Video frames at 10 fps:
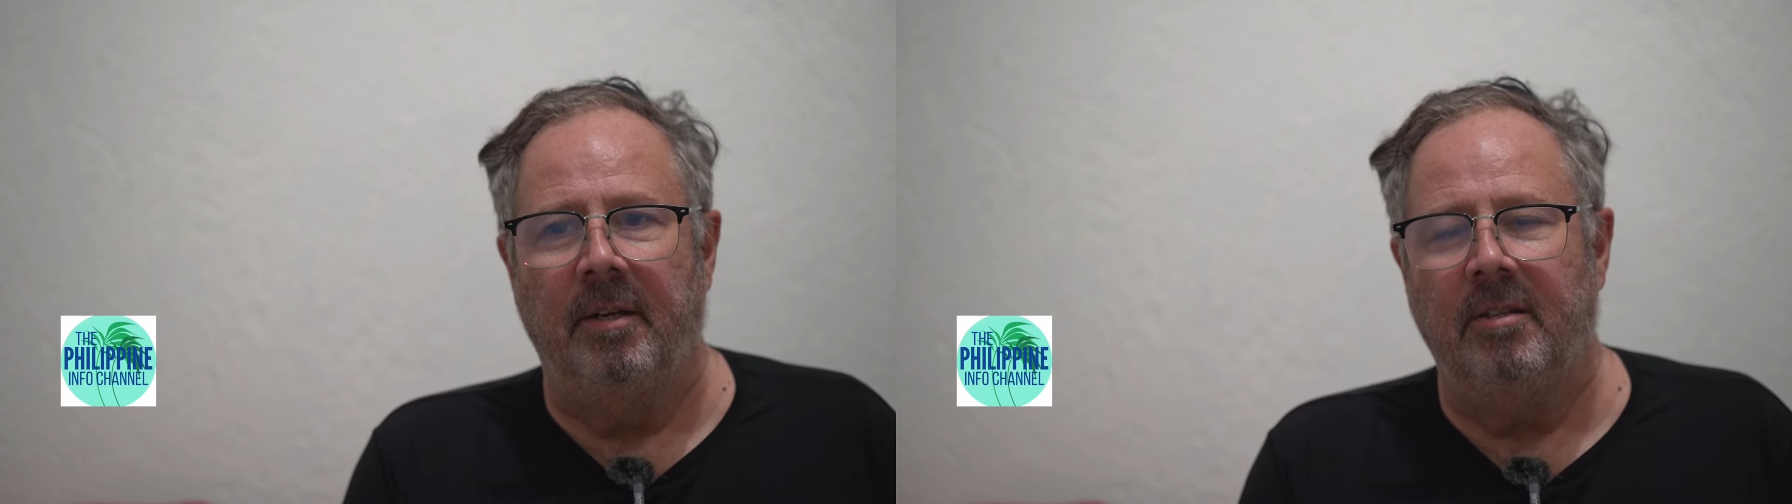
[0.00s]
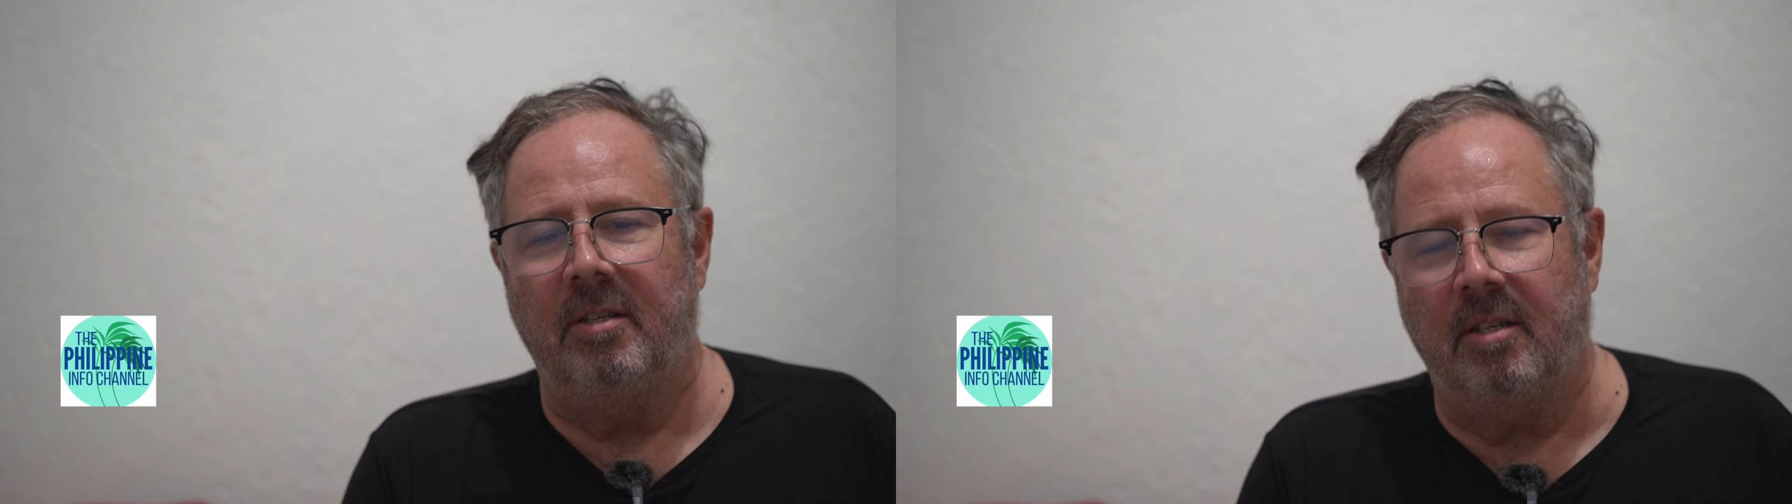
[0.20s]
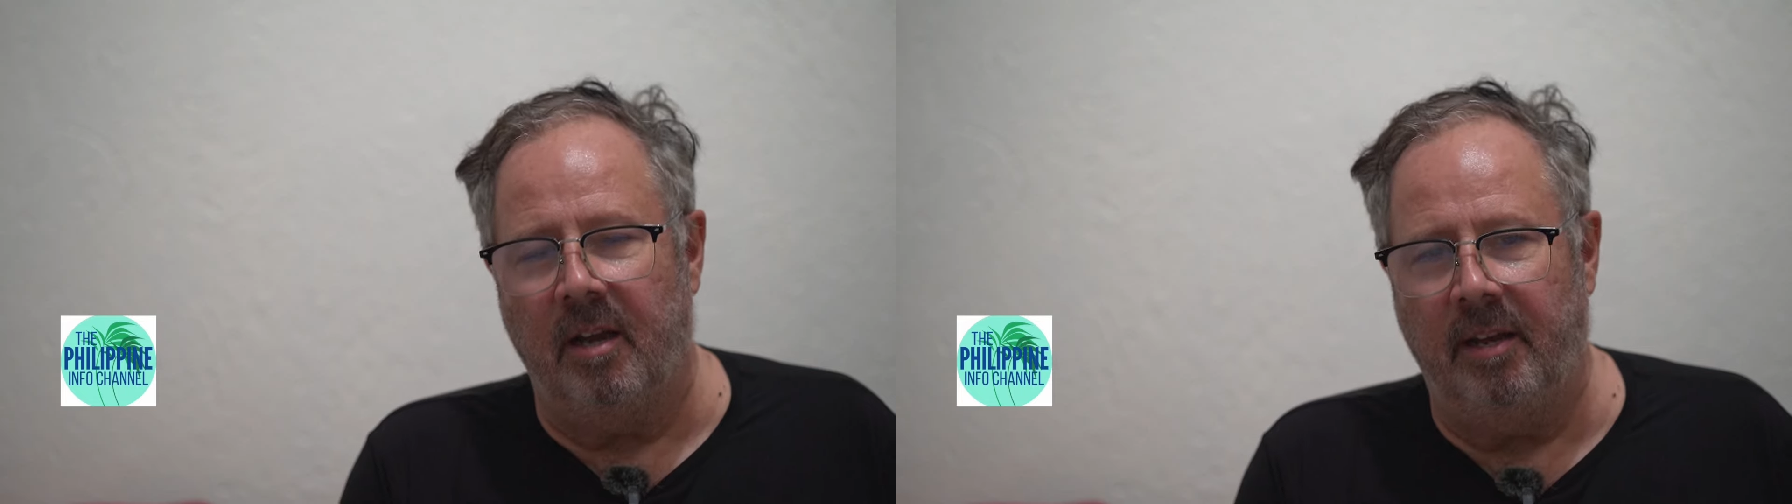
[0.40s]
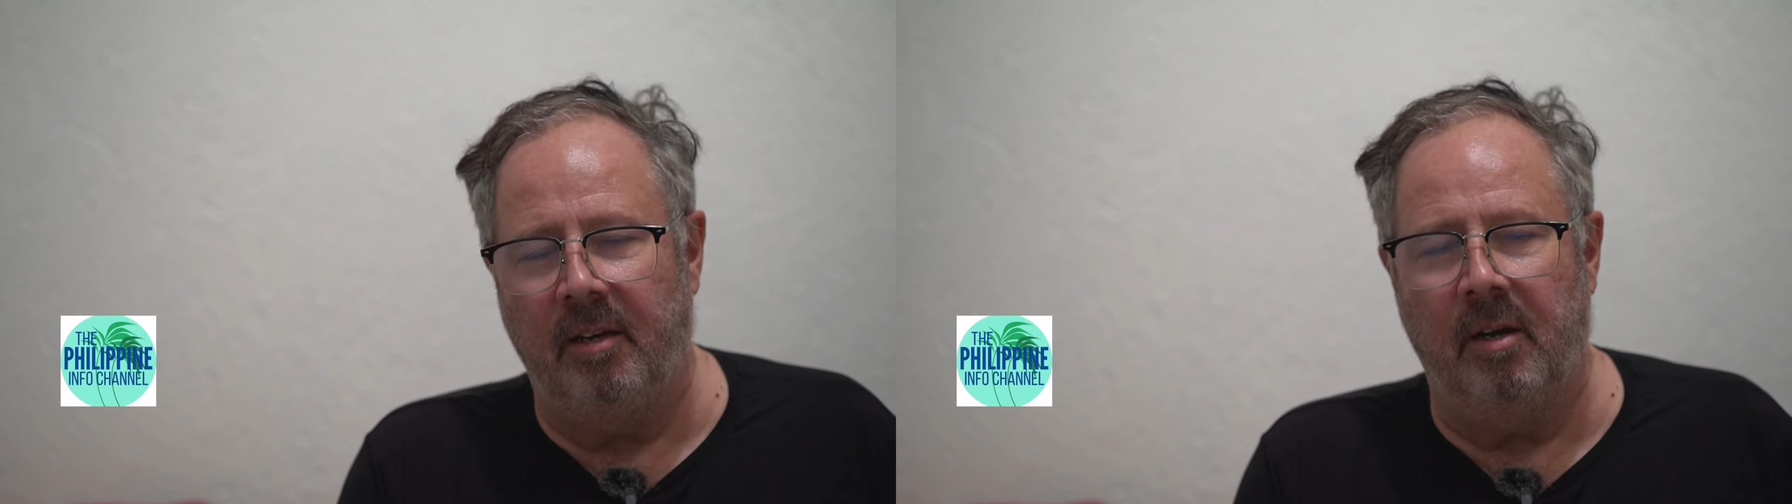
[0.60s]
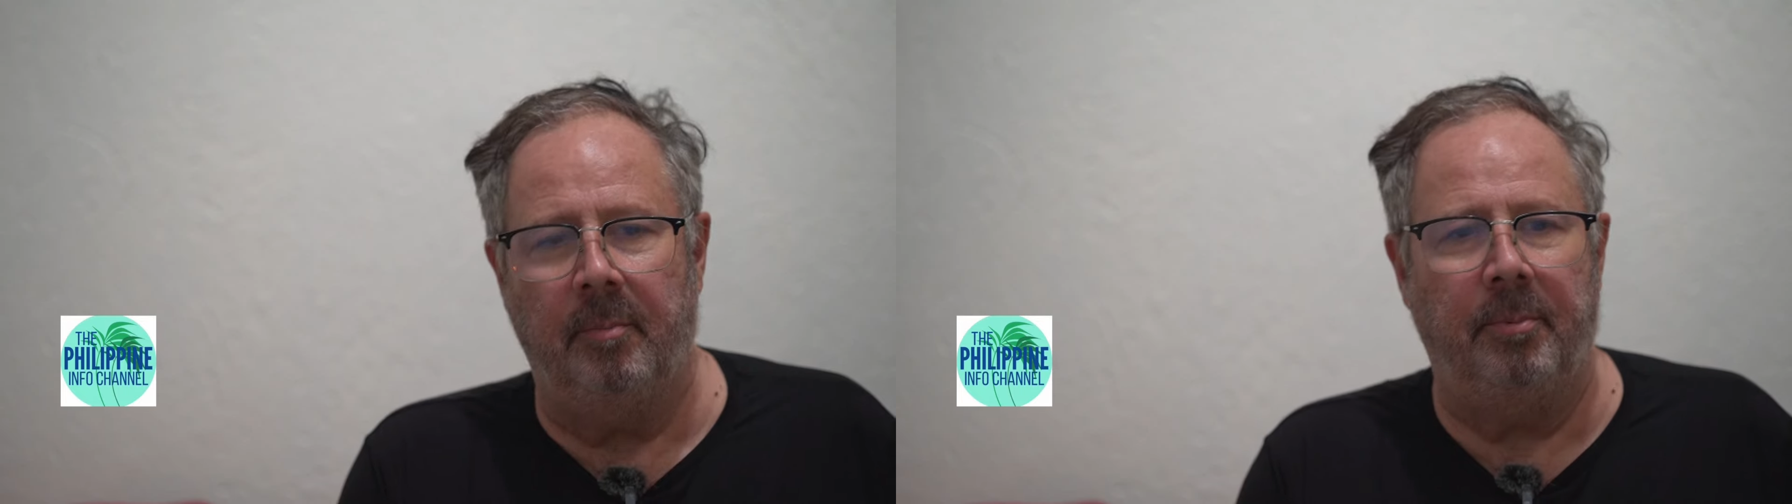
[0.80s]
sign
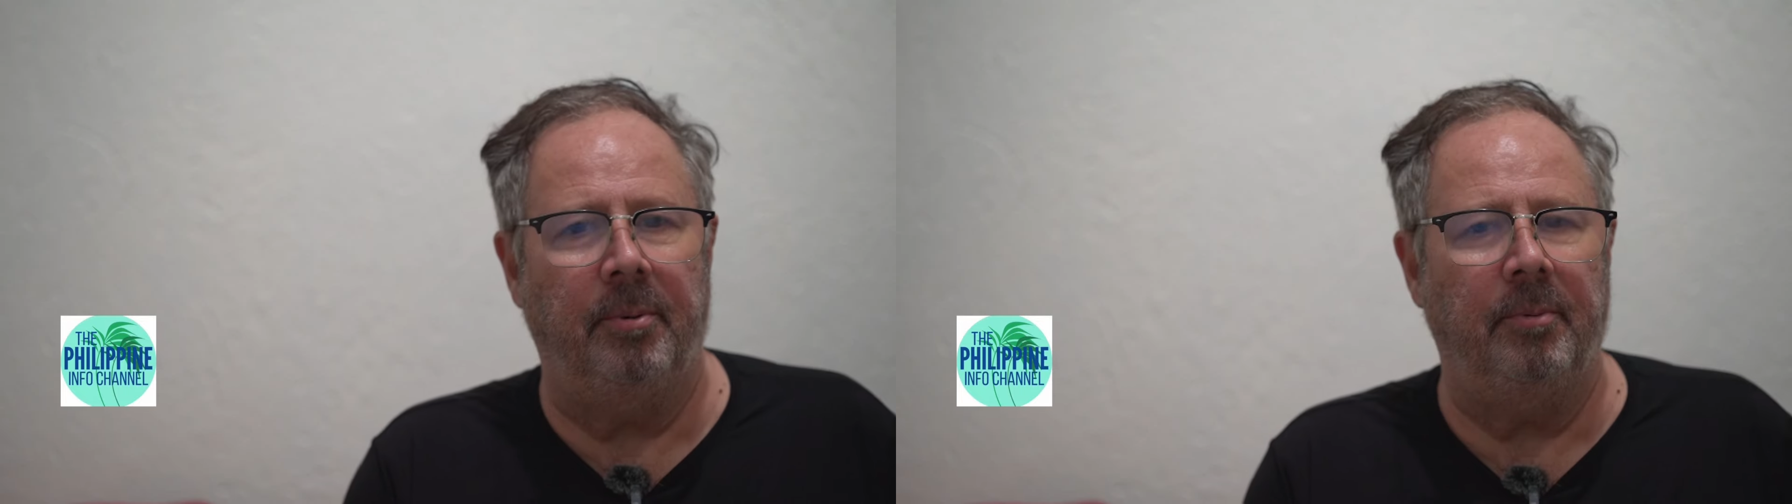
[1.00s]
up,